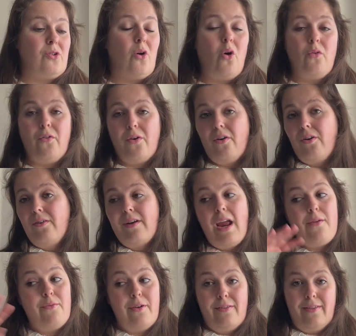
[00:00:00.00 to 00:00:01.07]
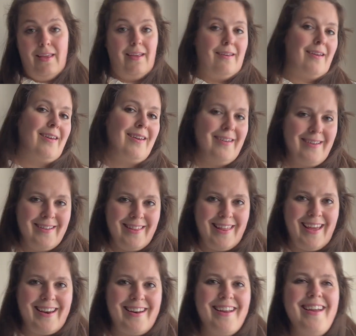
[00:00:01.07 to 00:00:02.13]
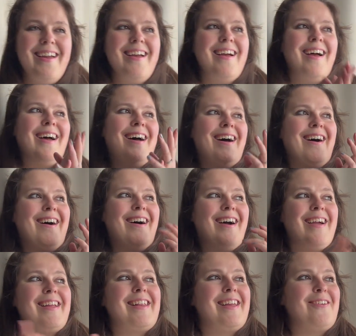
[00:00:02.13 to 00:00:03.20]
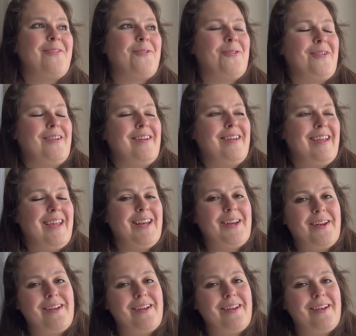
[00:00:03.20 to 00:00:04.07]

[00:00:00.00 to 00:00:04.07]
over everything. I live in